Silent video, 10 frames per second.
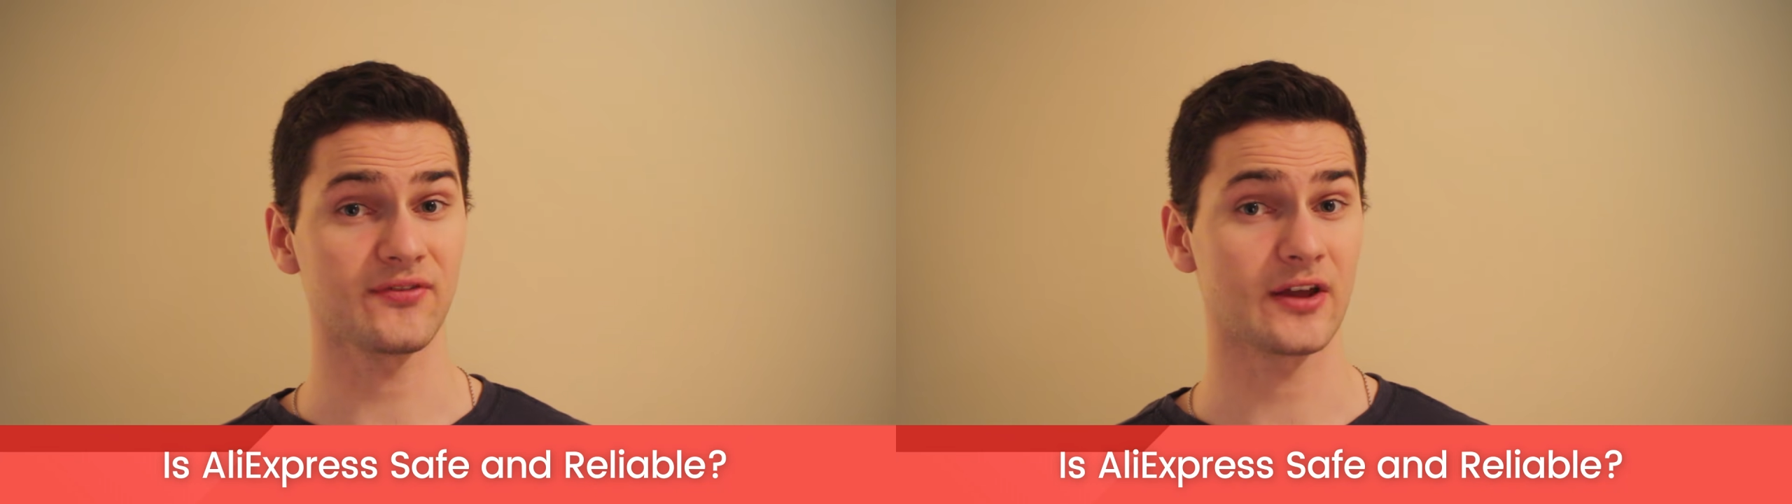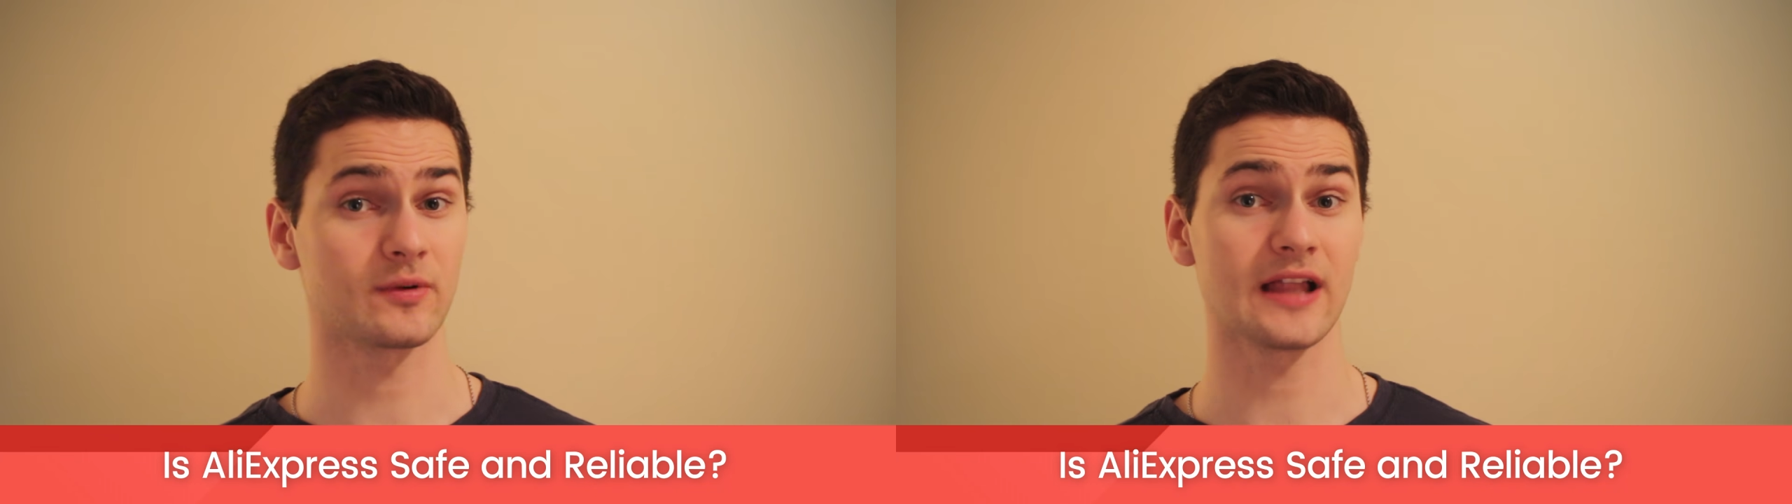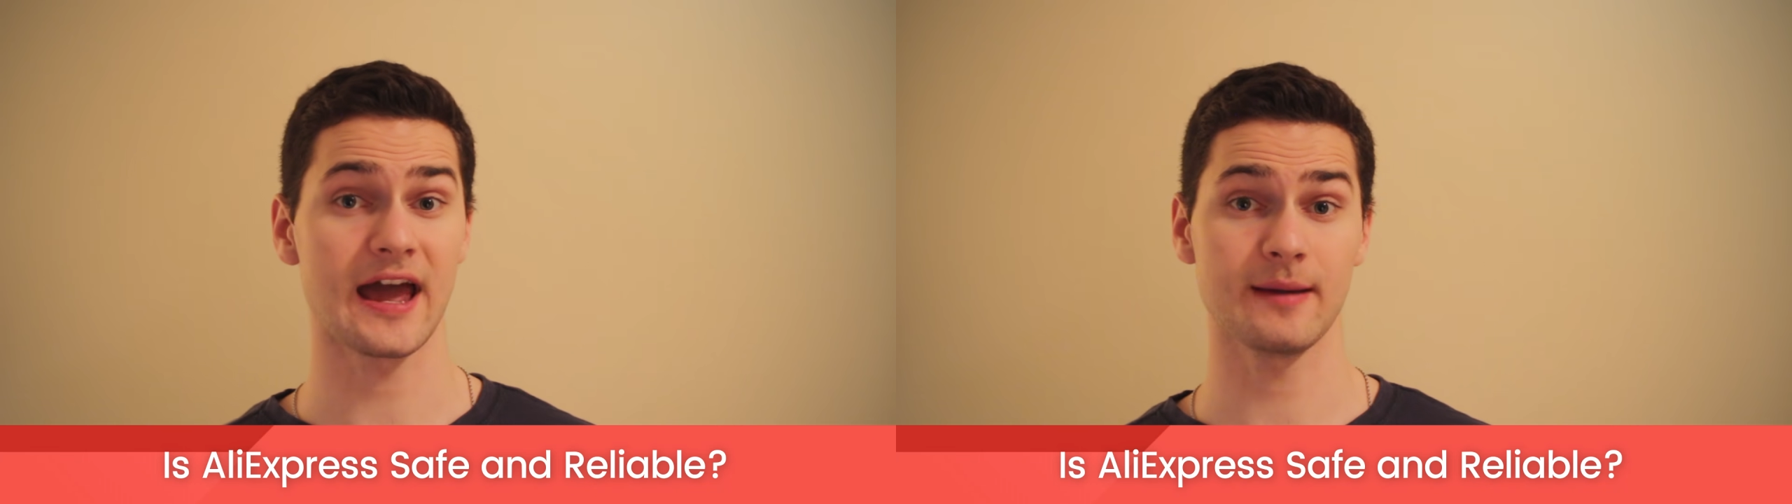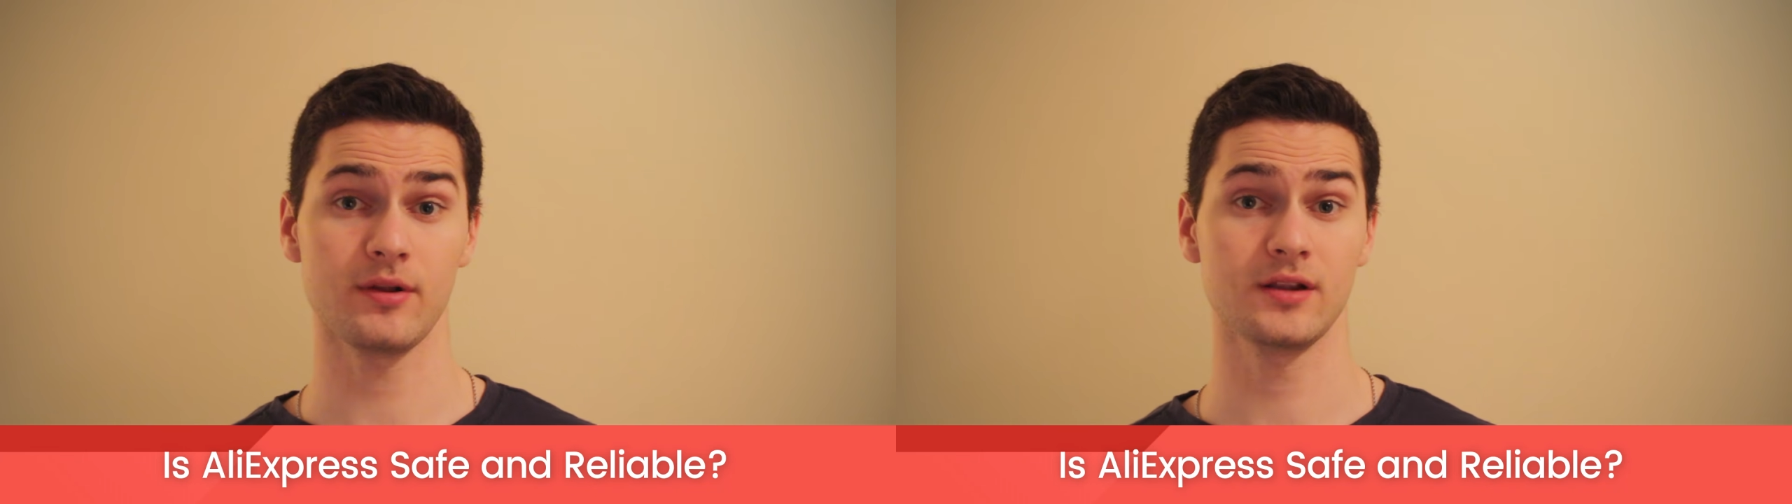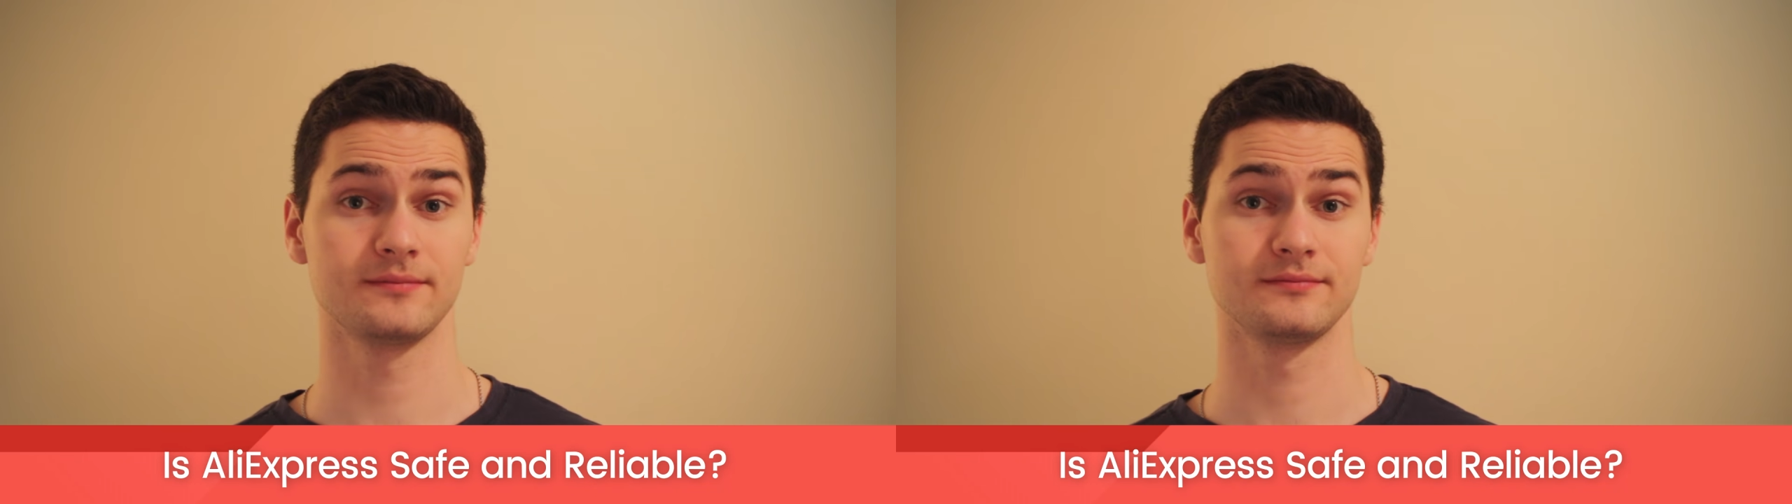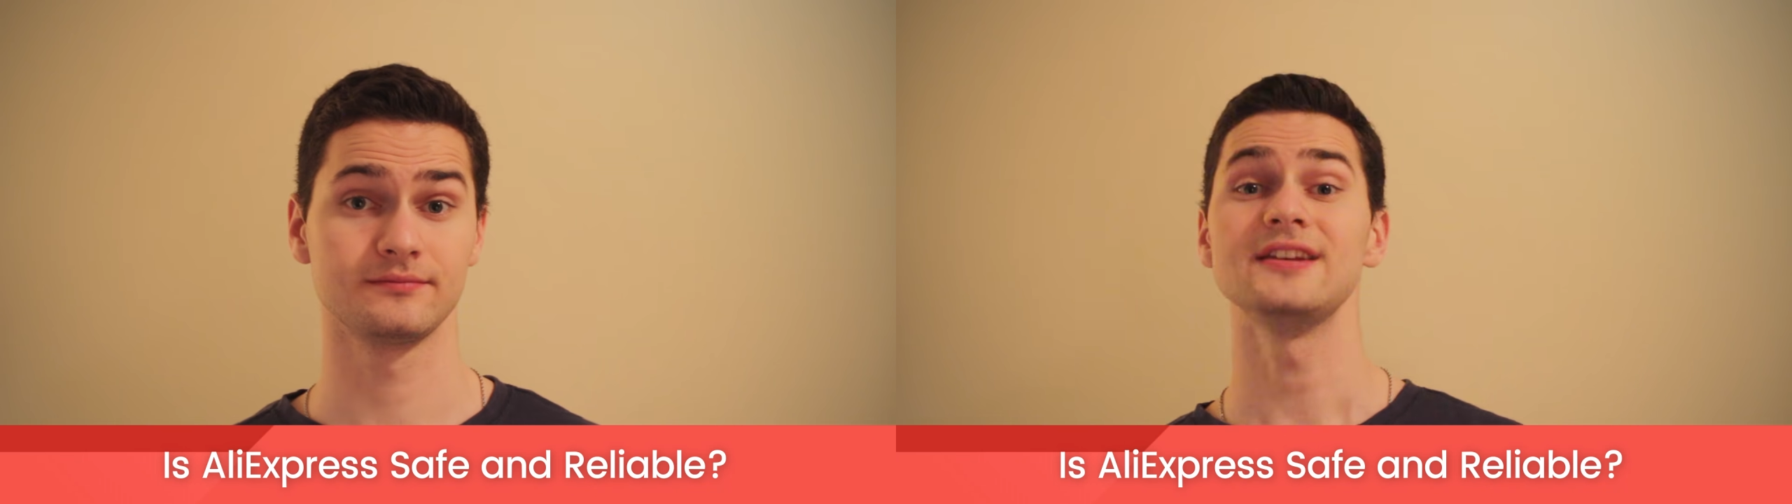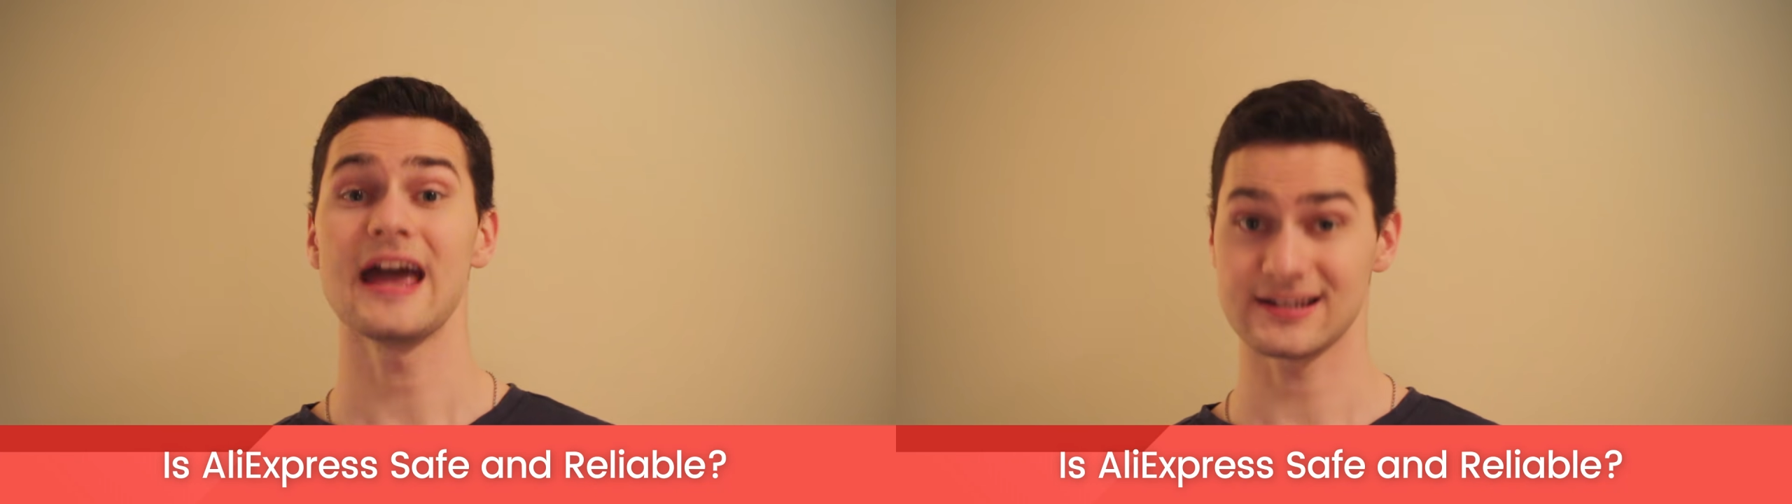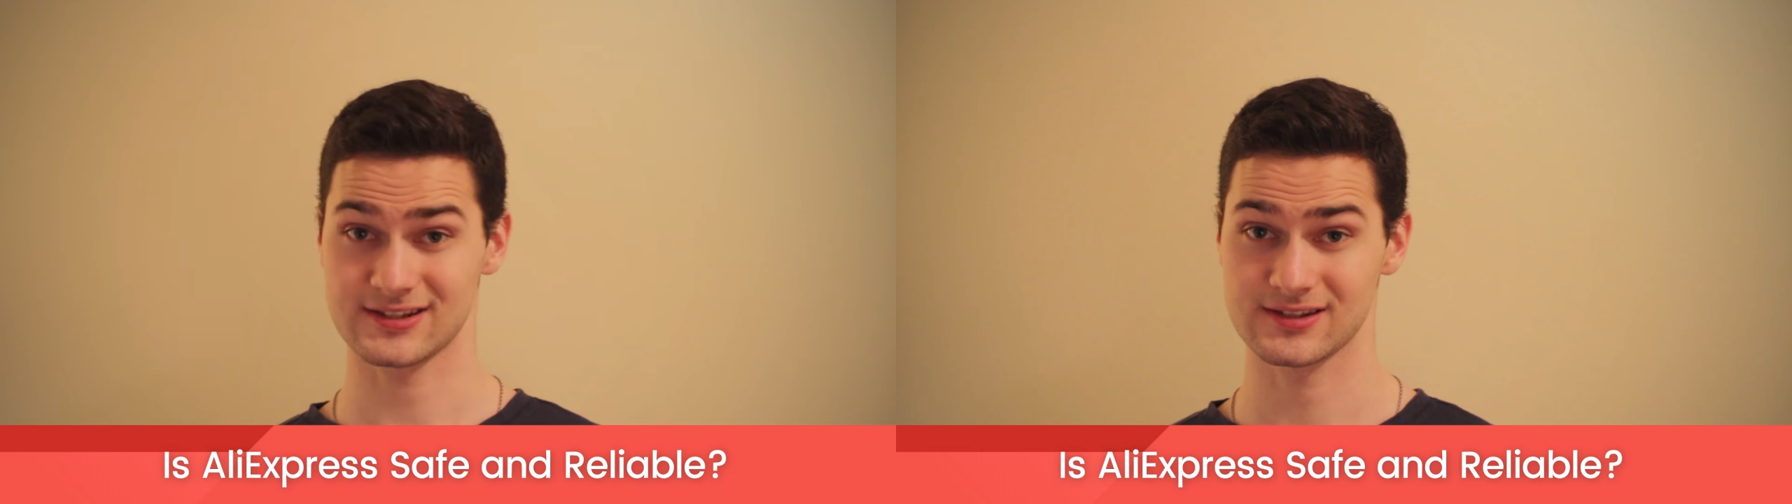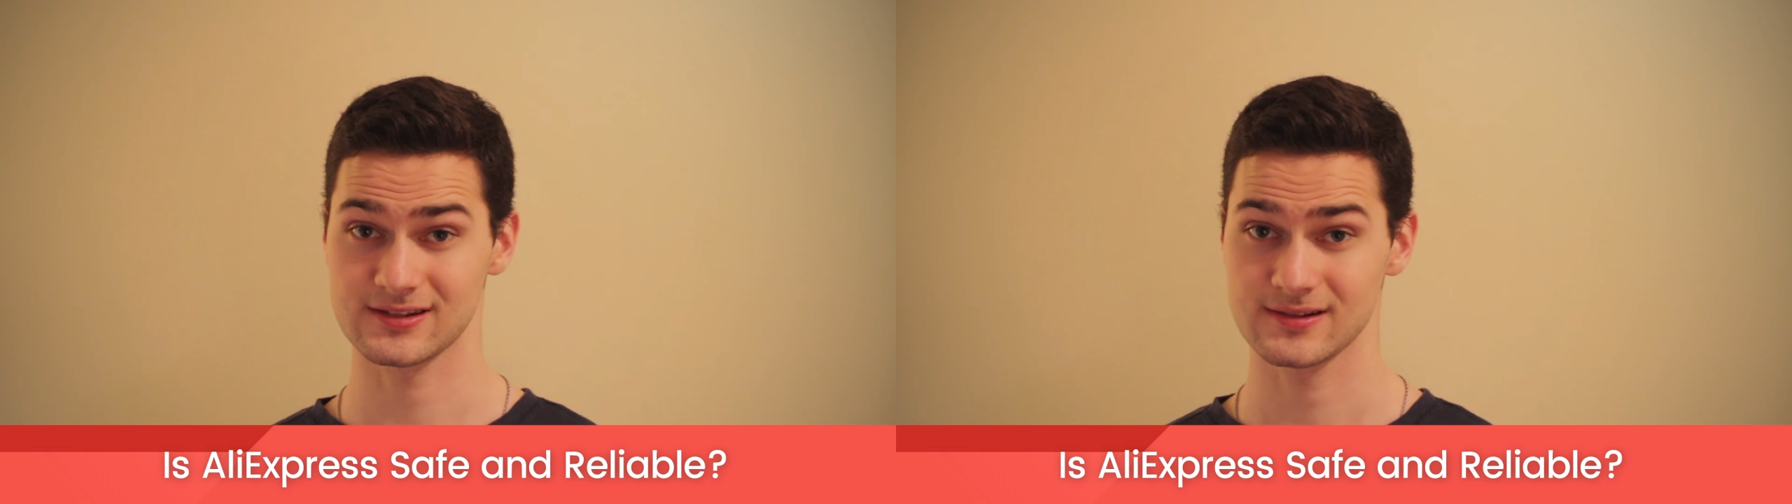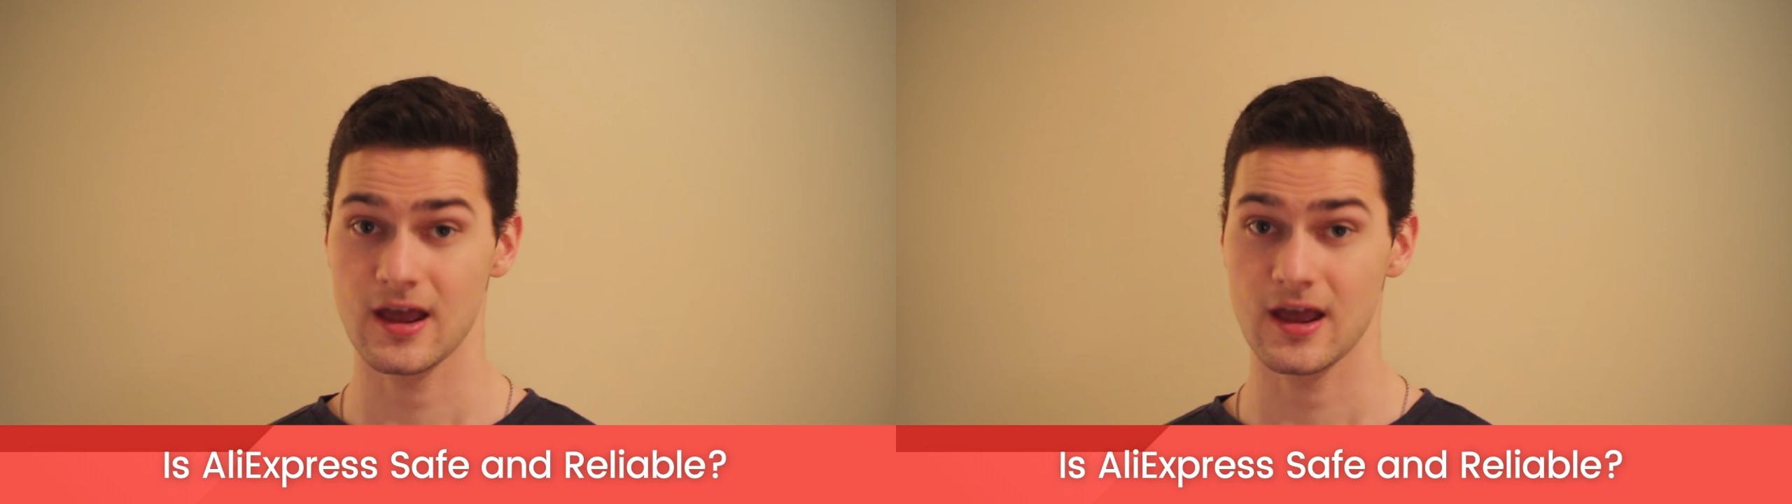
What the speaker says: and reliable? Yes.